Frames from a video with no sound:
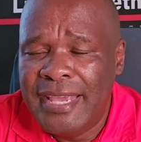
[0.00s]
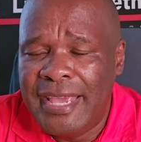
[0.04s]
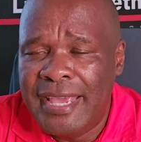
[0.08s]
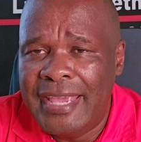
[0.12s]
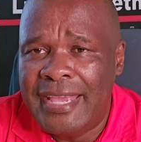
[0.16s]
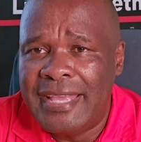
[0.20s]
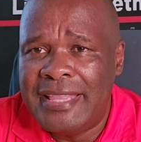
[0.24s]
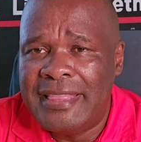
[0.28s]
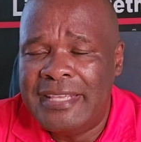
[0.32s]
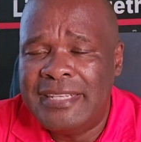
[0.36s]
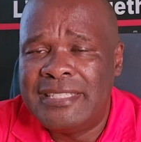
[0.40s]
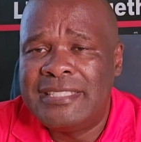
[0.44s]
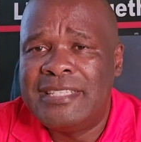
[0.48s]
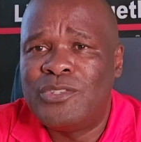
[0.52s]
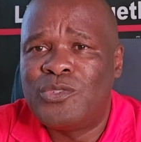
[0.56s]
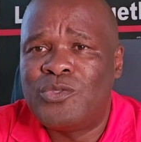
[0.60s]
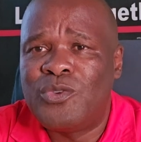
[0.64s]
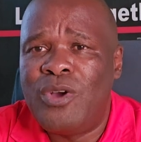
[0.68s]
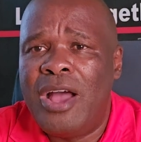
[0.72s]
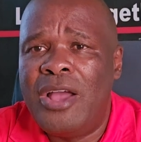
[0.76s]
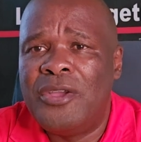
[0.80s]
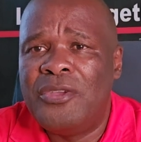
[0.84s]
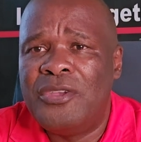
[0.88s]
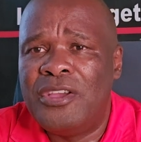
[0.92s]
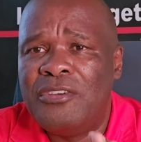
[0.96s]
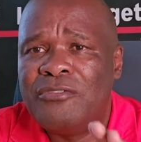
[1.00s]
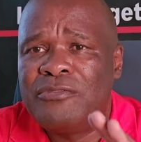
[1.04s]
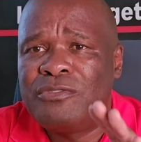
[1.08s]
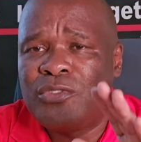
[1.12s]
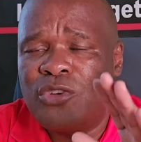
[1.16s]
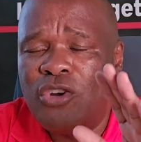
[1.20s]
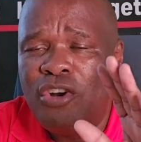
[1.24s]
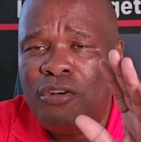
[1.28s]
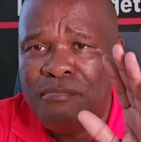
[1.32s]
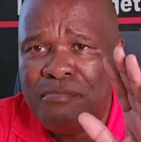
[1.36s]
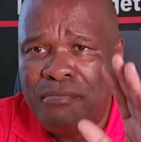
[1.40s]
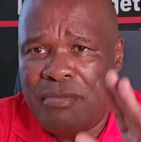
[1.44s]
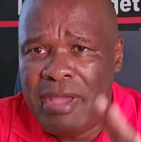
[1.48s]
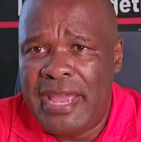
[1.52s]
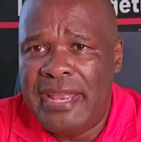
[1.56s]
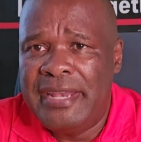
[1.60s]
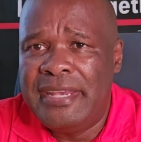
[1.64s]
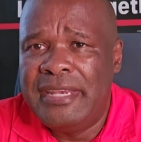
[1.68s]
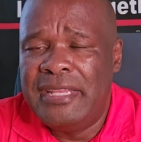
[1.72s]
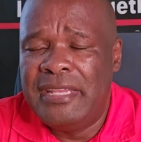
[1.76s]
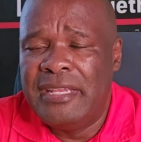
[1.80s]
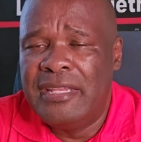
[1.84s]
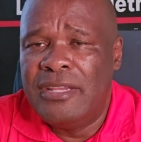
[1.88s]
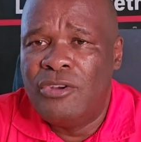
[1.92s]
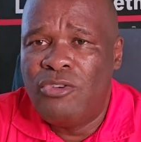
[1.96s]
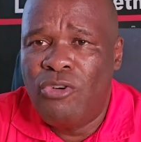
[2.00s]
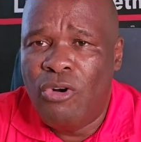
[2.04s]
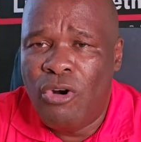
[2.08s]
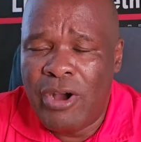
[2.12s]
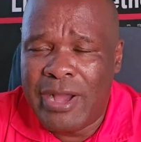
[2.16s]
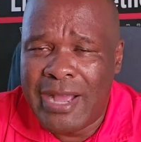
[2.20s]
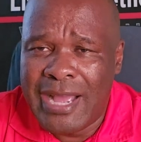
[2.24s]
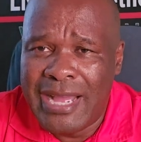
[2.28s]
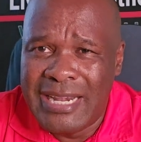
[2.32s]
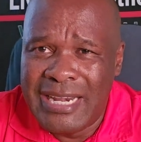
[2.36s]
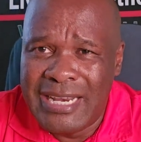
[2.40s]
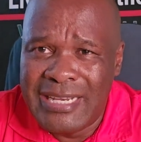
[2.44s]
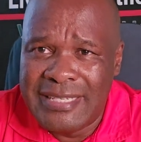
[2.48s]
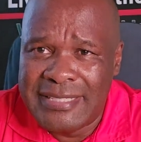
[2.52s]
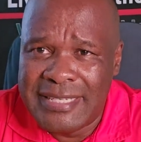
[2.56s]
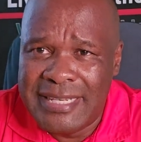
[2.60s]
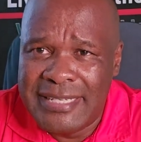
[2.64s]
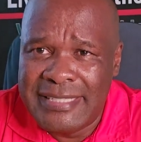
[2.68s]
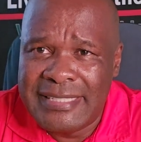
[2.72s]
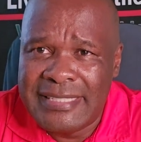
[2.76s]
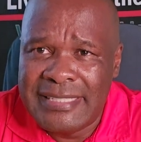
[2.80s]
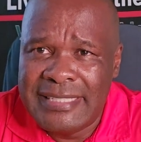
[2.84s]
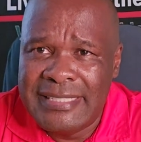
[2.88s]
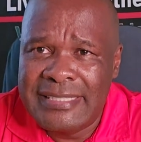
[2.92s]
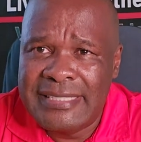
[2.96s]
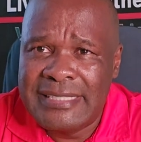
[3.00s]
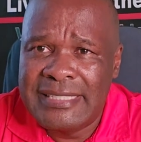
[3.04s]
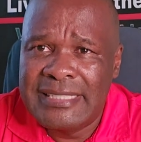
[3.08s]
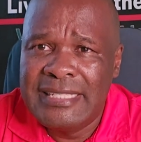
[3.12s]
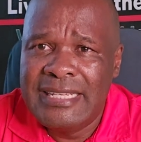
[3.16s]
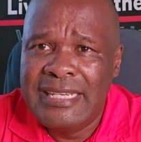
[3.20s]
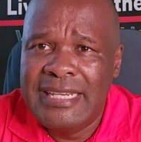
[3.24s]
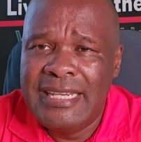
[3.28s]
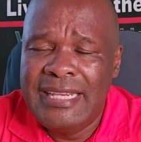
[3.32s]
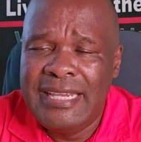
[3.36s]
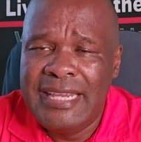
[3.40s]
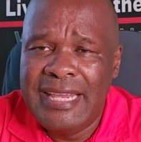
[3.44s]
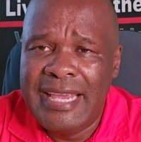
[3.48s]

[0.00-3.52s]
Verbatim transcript: this is why we have so many organizations,